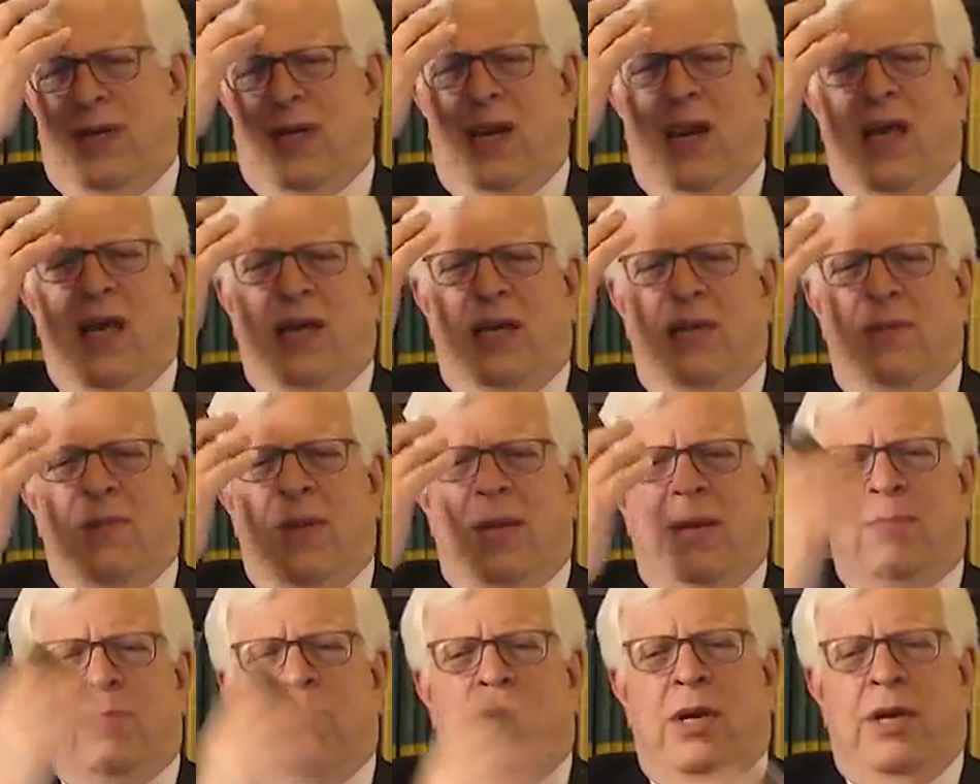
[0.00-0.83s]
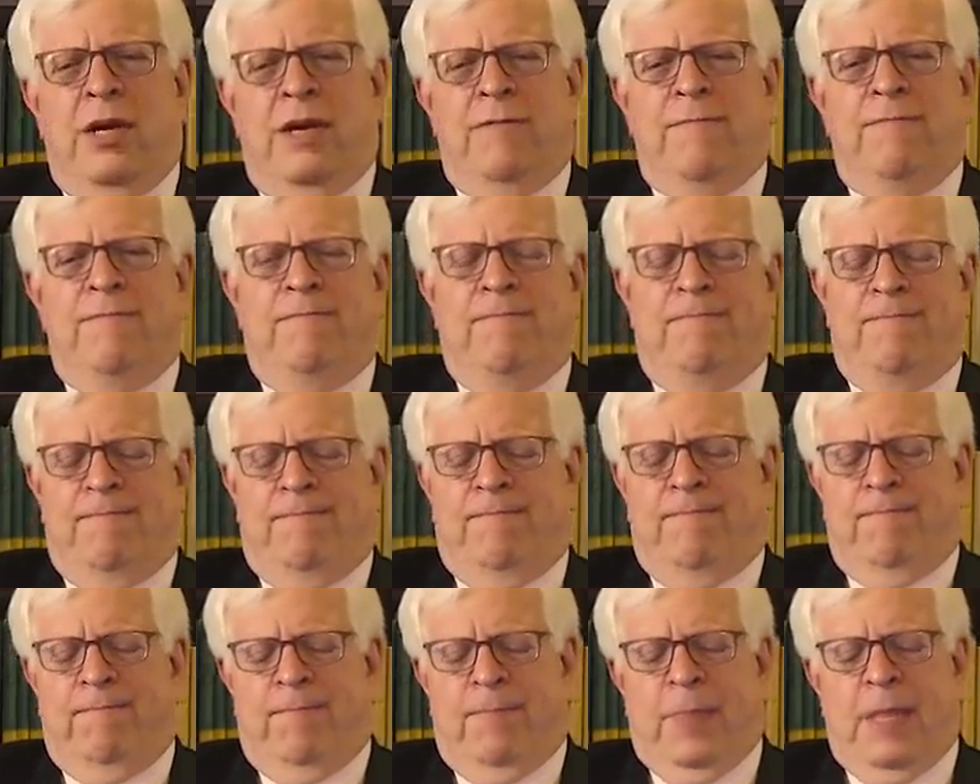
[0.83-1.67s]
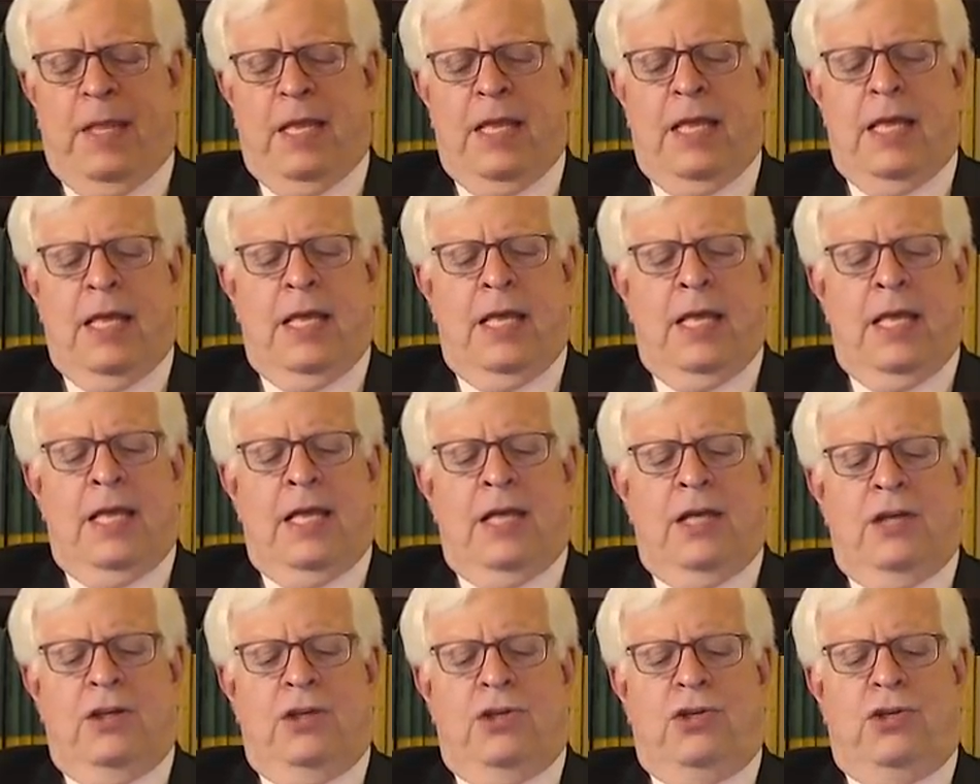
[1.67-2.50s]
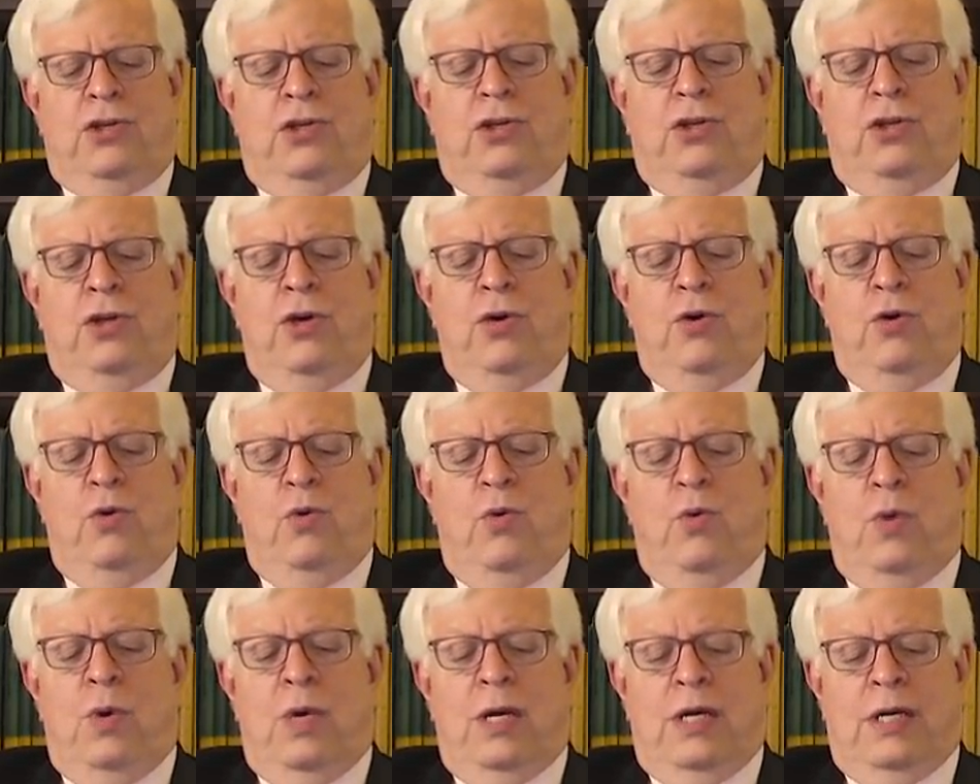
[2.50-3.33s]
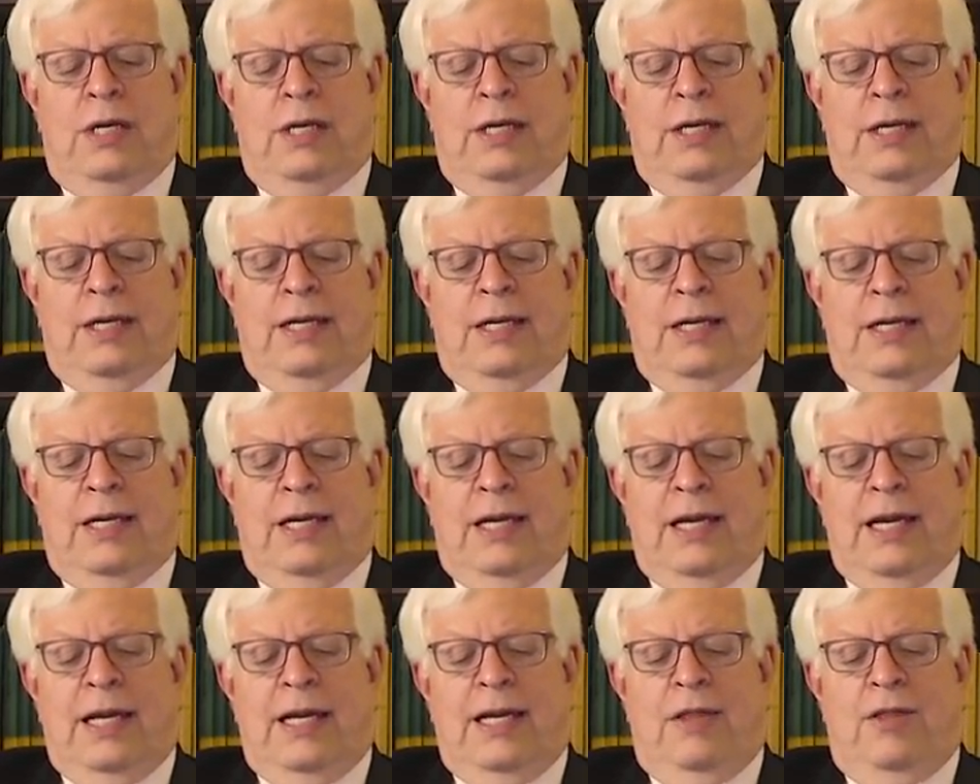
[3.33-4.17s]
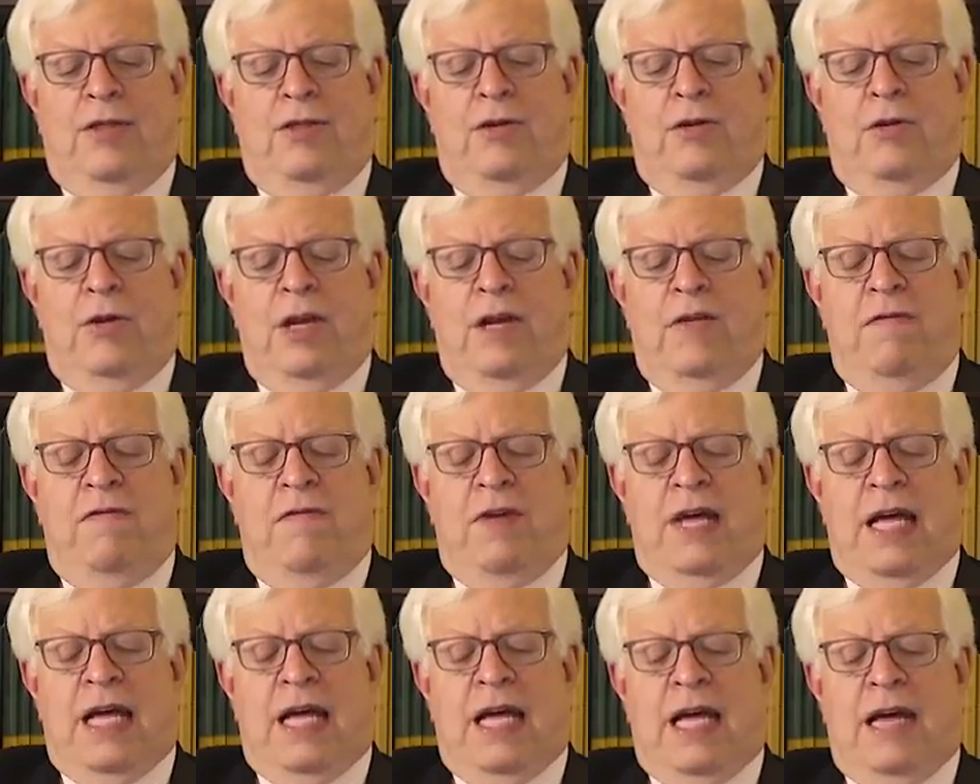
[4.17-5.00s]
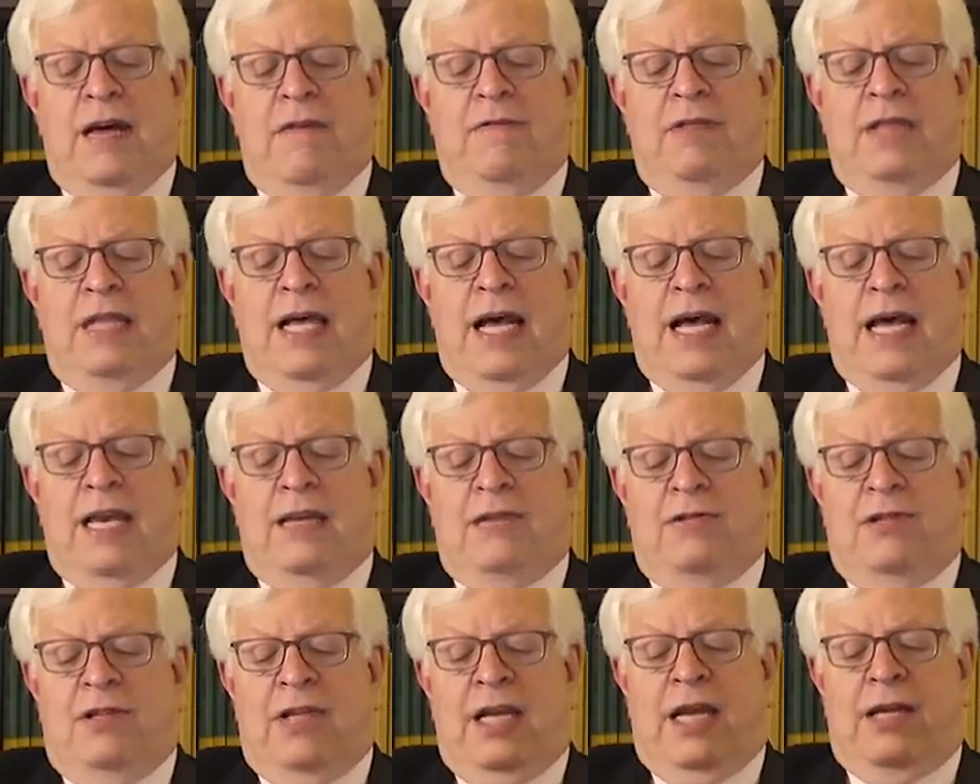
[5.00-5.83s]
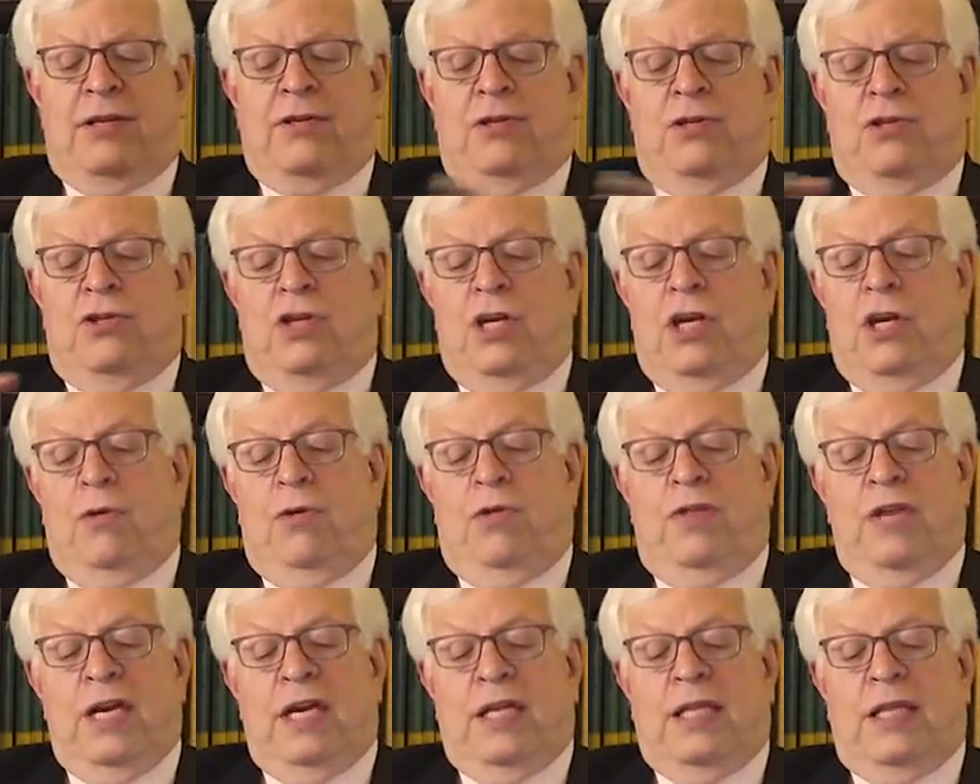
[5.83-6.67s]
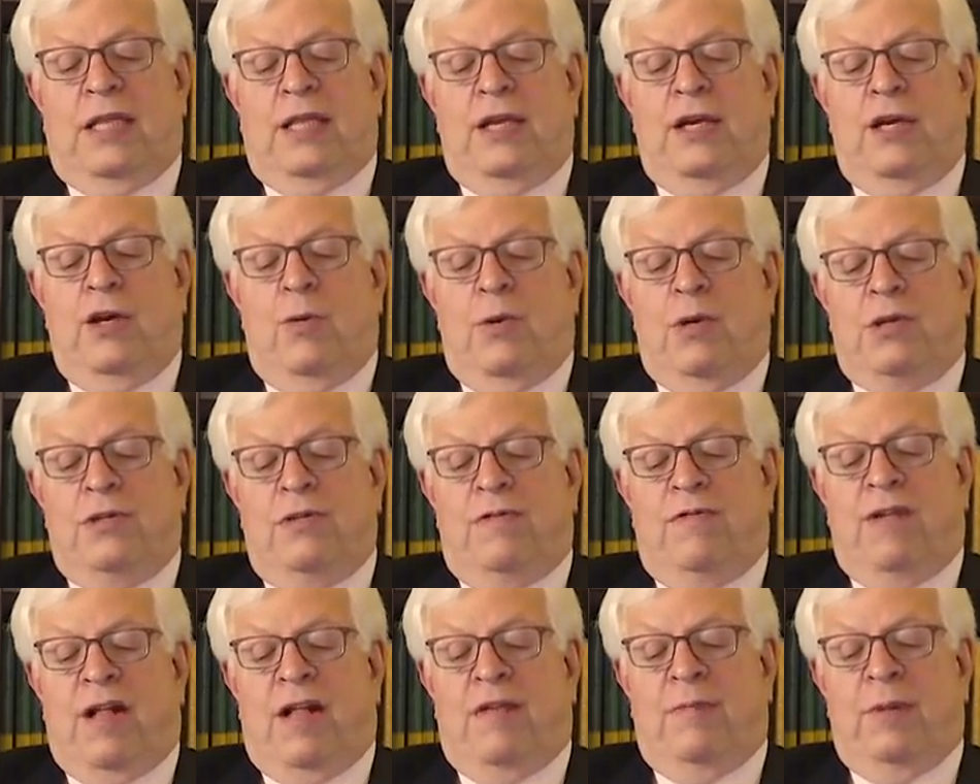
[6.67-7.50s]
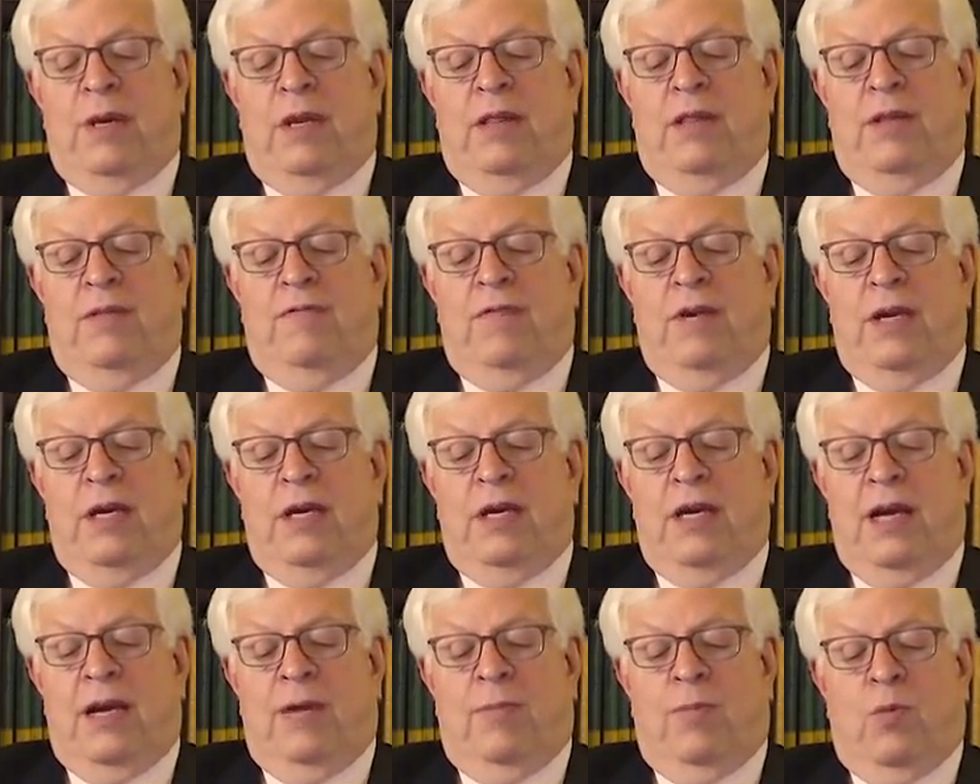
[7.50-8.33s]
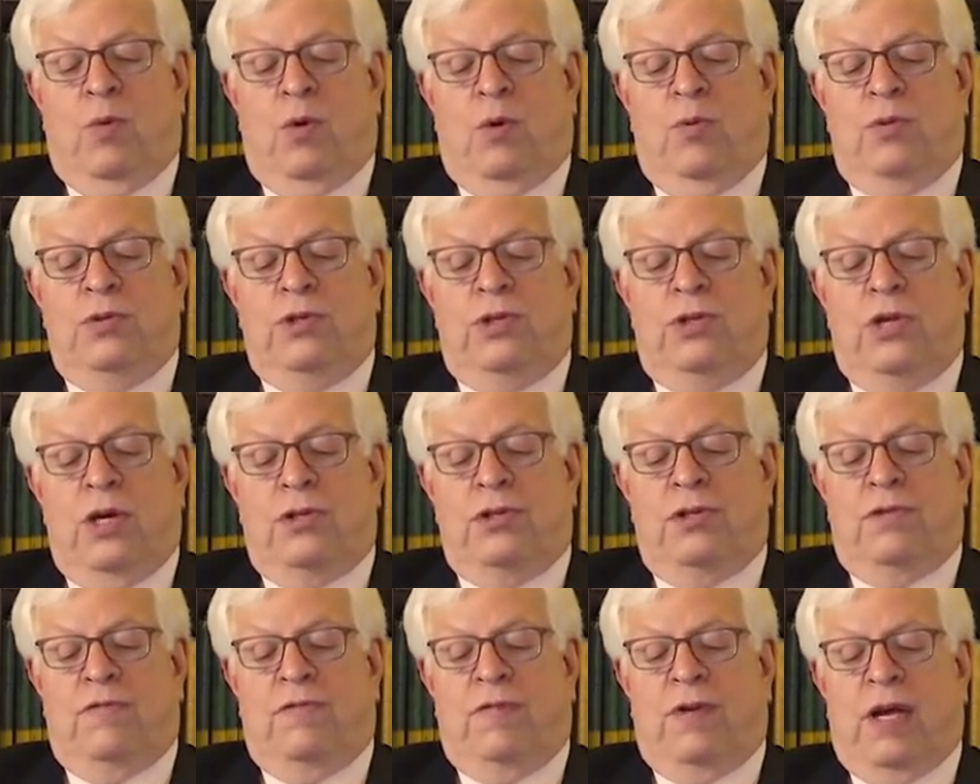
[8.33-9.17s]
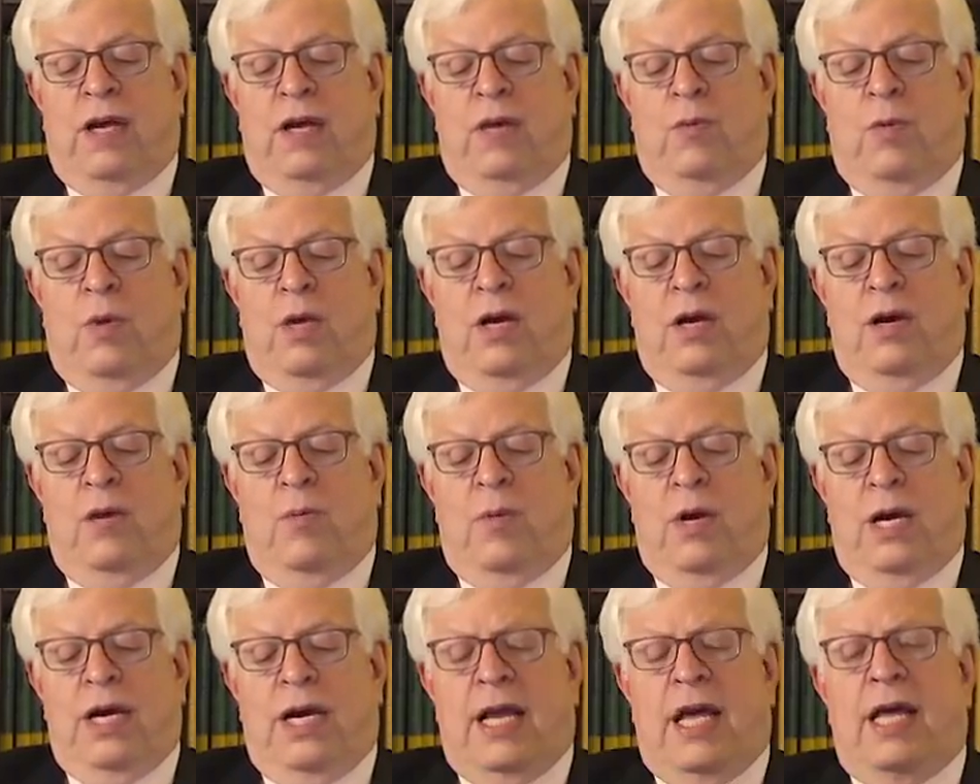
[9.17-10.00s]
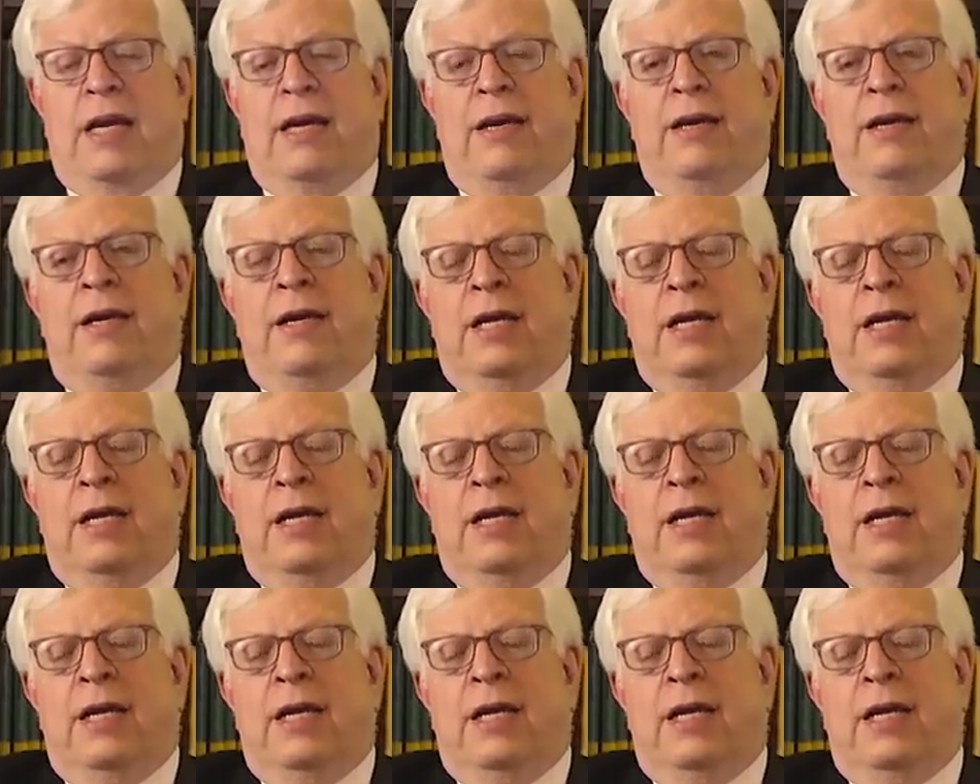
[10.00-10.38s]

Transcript: a clock in my brain. Stu, 35, Dallas, Texas. Do you think that the U.S. involvement in the Vietnam War was justified? Why or why not?